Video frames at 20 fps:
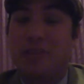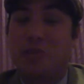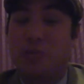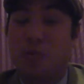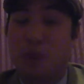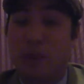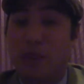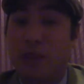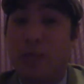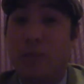it's
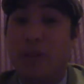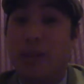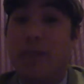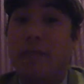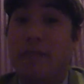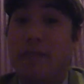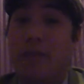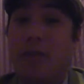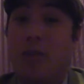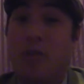really, really
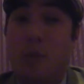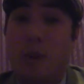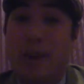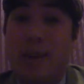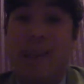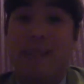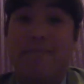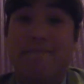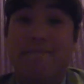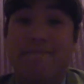fun to
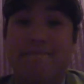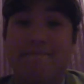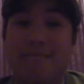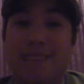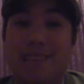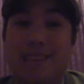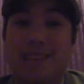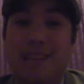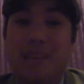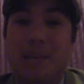win.
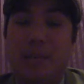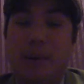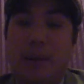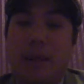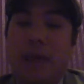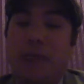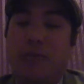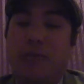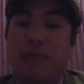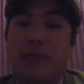But
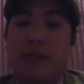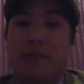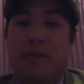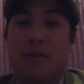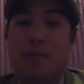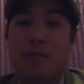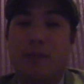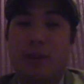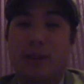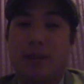that was
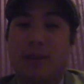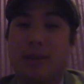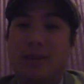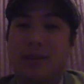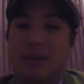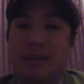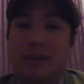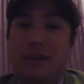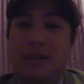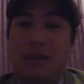never
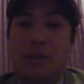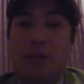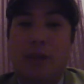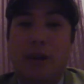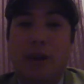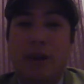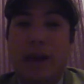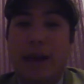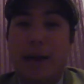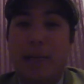realistically
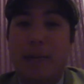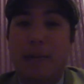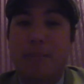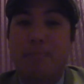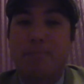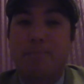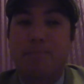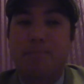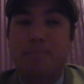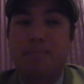going to
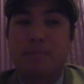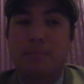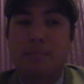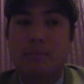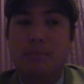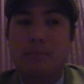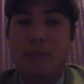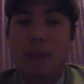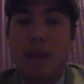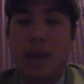happen.
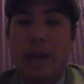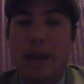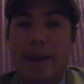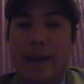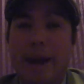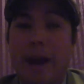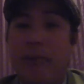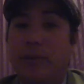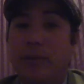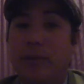And now